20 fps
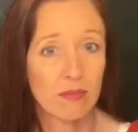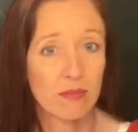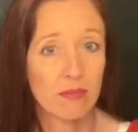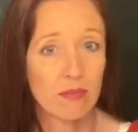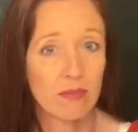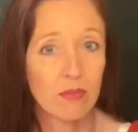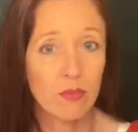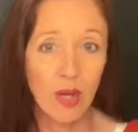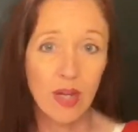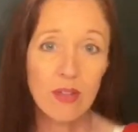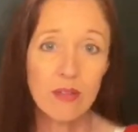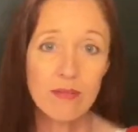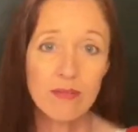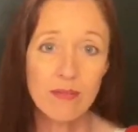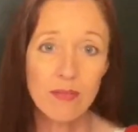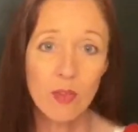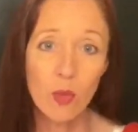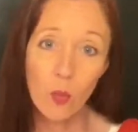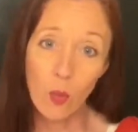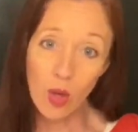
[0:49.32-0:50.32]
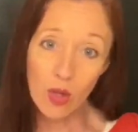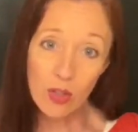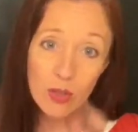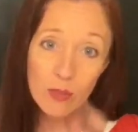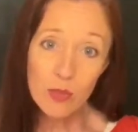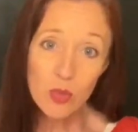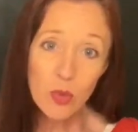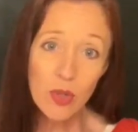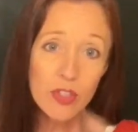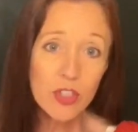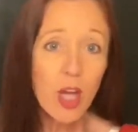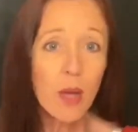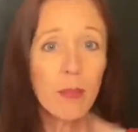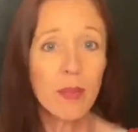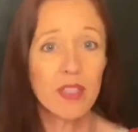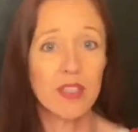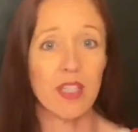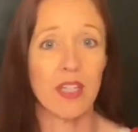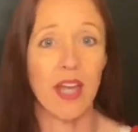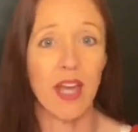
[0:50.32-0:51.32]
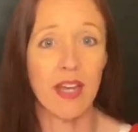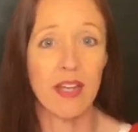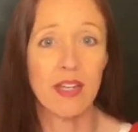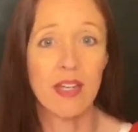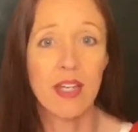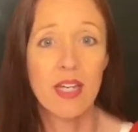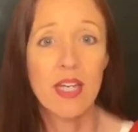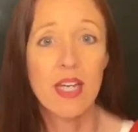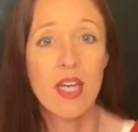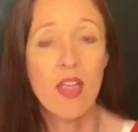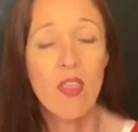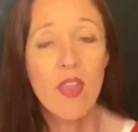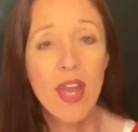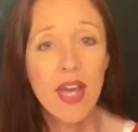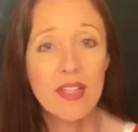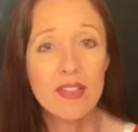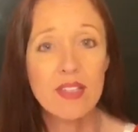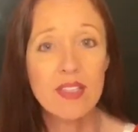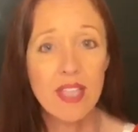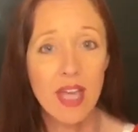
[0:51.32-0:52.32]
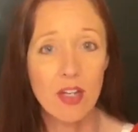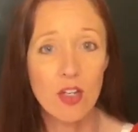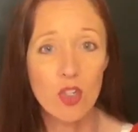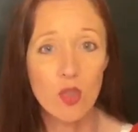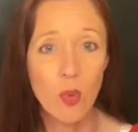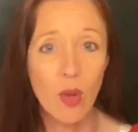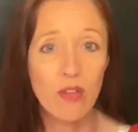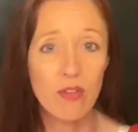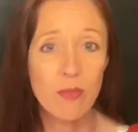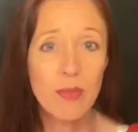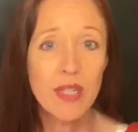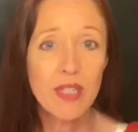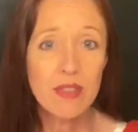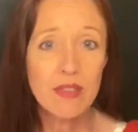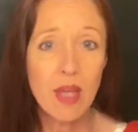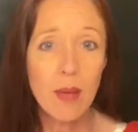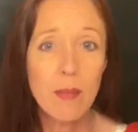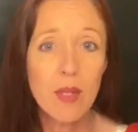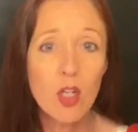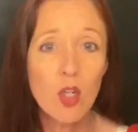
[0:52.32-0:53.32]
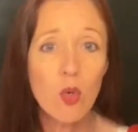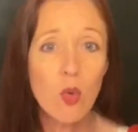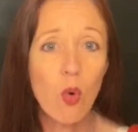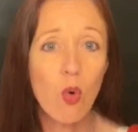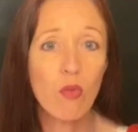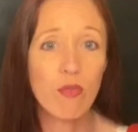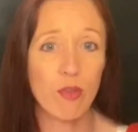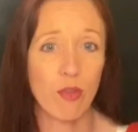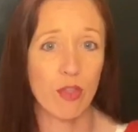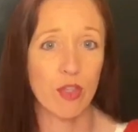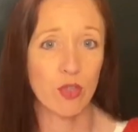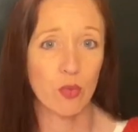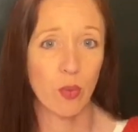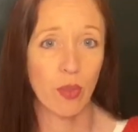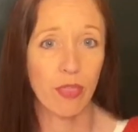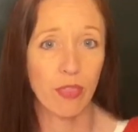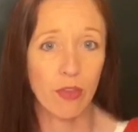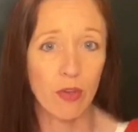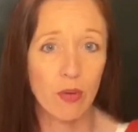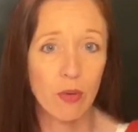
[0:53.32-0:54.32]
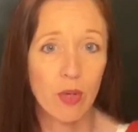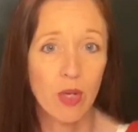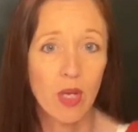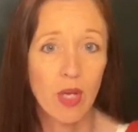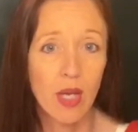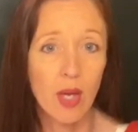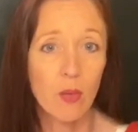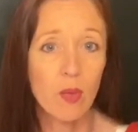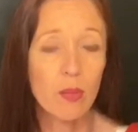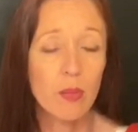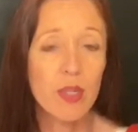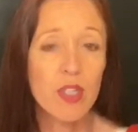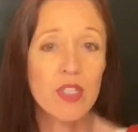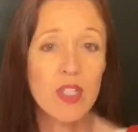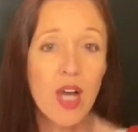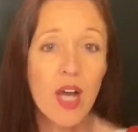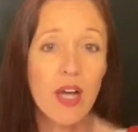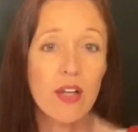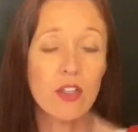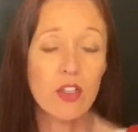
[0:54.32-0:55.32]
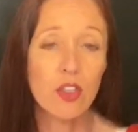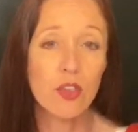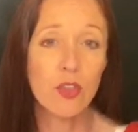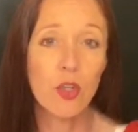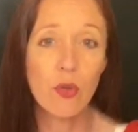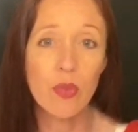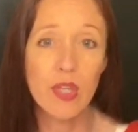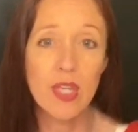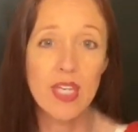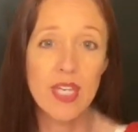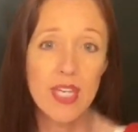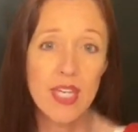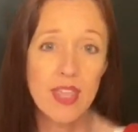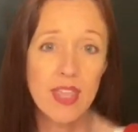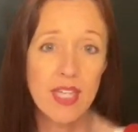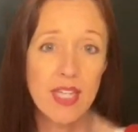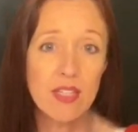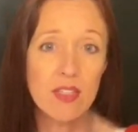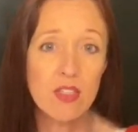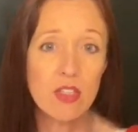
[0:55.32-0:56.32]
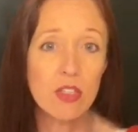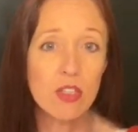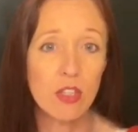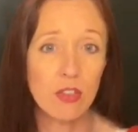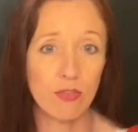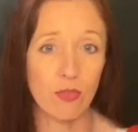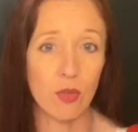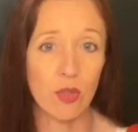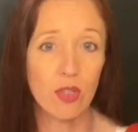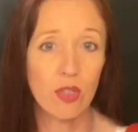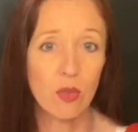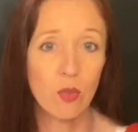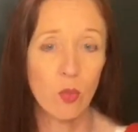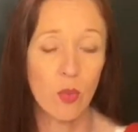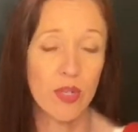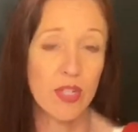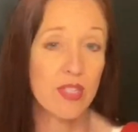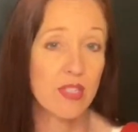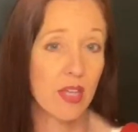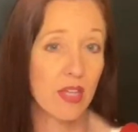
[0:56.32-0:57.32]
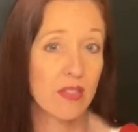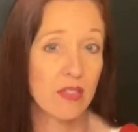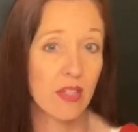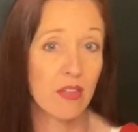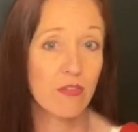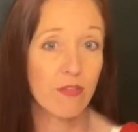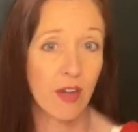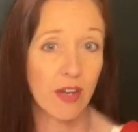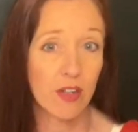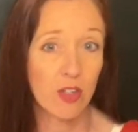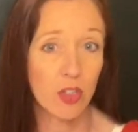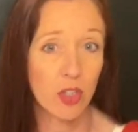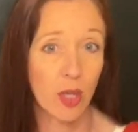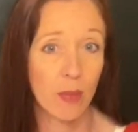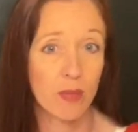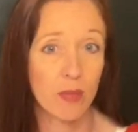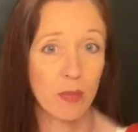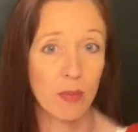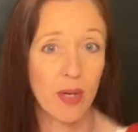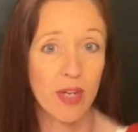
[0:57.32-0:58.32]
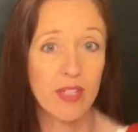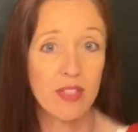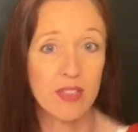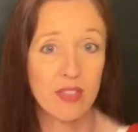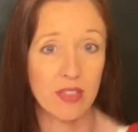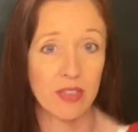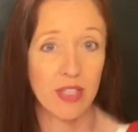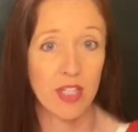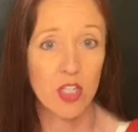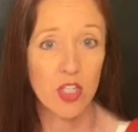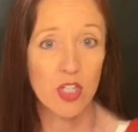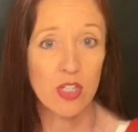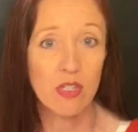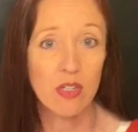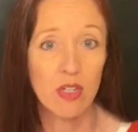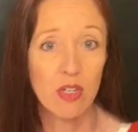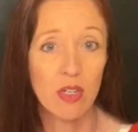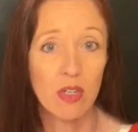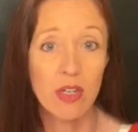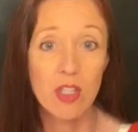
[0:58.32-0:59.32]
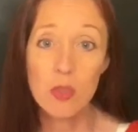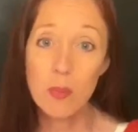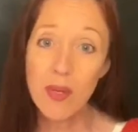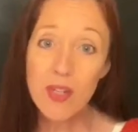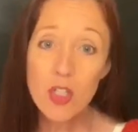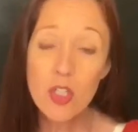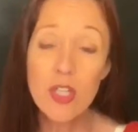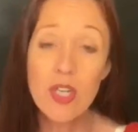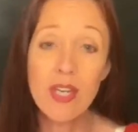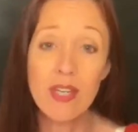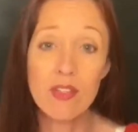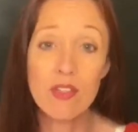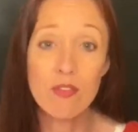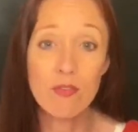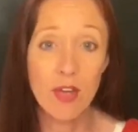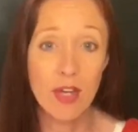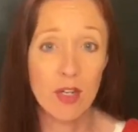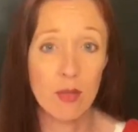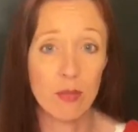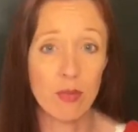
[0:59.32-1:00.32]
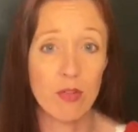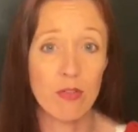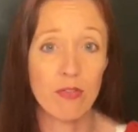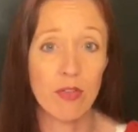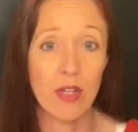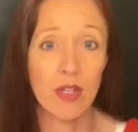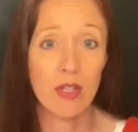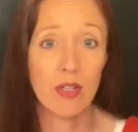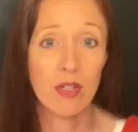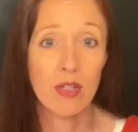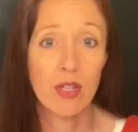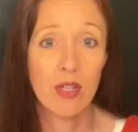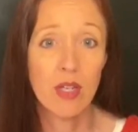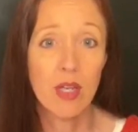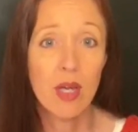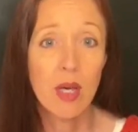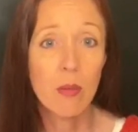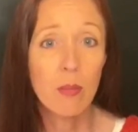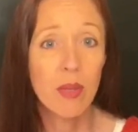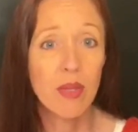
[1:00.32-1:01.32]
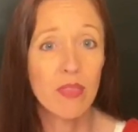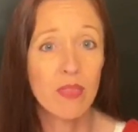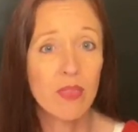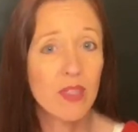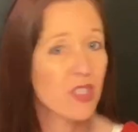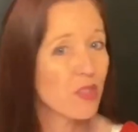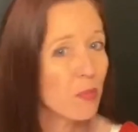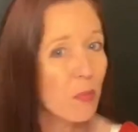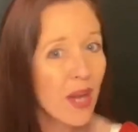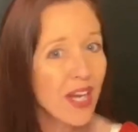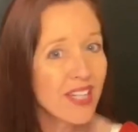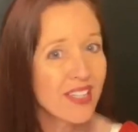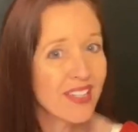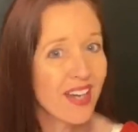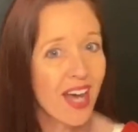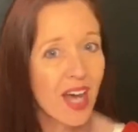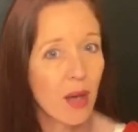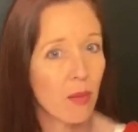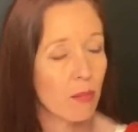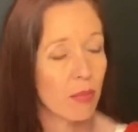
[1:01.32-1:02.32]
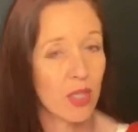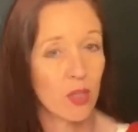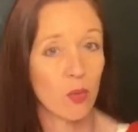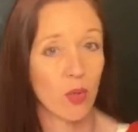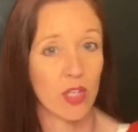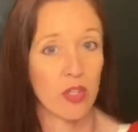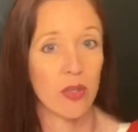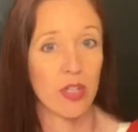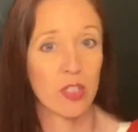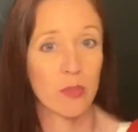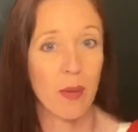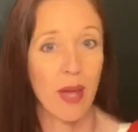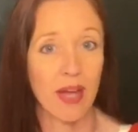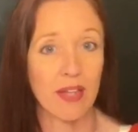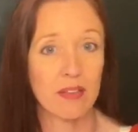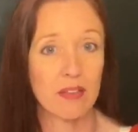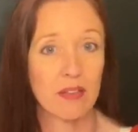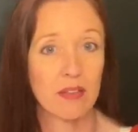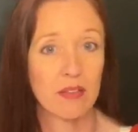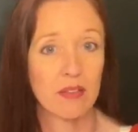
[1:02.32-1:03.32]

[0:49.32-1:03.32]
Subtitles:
Well, welcome to our topic today. In the next 10 or 12 minutes, I'm going to go over this with you. And when we're done, you'll know the key things to look for when assessing Firestop spray installation, especially against fireproofing. But this might not be what you expect.